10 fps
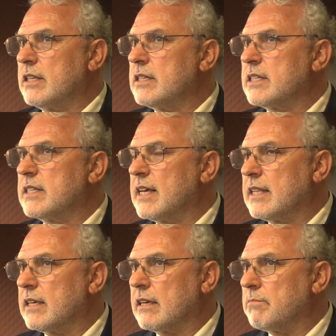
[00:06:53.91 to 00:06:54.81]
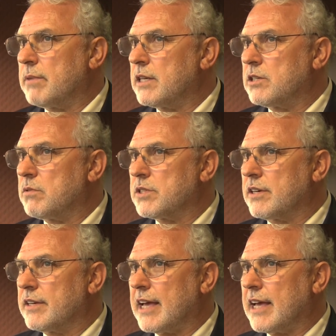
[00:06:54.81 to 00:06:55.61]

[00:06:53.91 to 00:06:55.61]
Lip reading: This is nothing compared to what's going